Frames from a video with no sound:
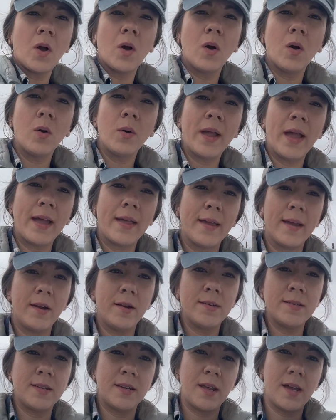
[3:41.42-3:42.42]
Okay,
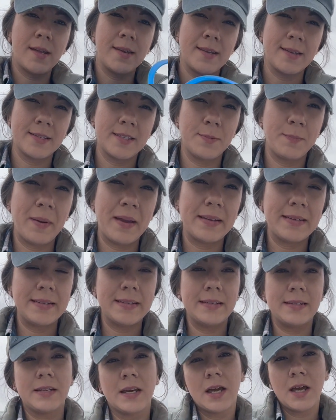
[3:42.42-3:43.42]
here's an
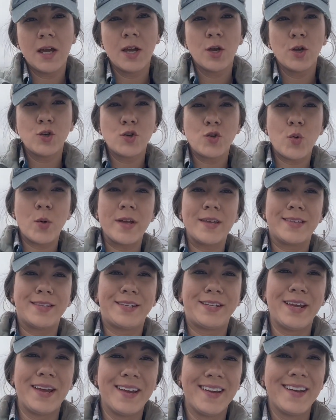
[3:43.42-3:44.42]
unexpected
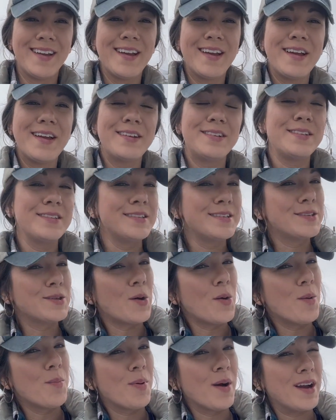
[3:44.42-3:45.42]
twist to this
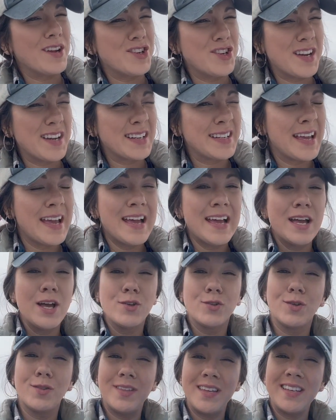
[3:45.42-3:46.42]
whole project.
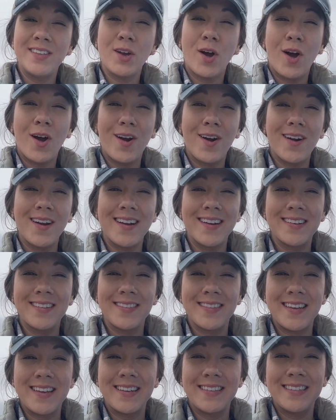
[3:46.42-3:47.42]
So these are
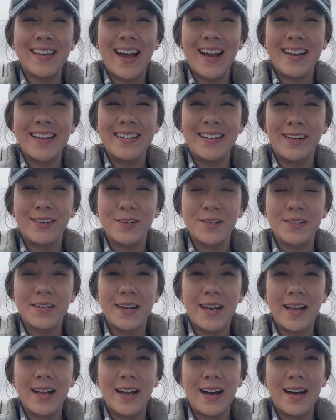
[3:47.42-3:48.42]
the exact containers
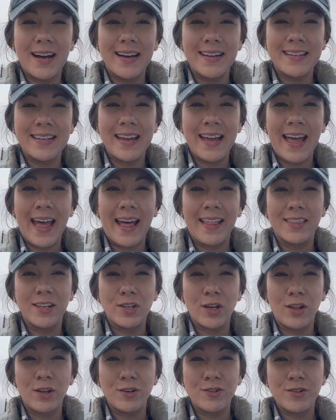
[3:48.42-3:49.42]
that I got at the
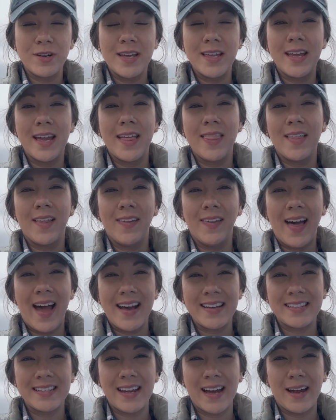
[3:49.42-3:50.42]
Dollar Tree the
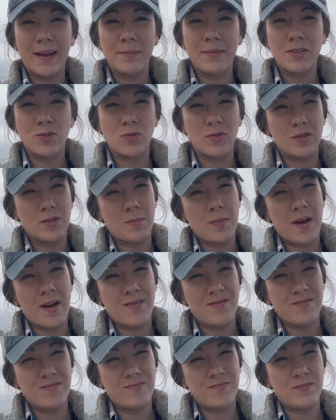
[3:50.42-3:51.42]
last time. This was
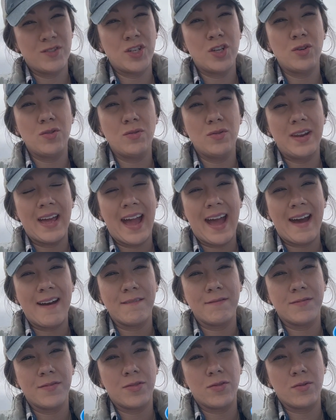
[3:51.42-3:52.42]
about
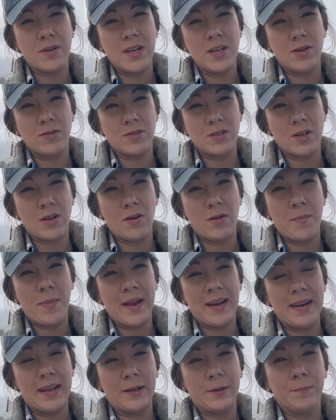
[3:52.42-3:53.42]
2.5, 3 years ago
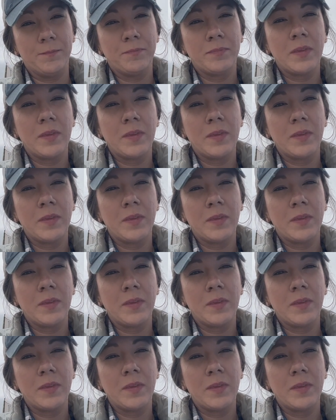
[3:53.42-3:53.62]
by now.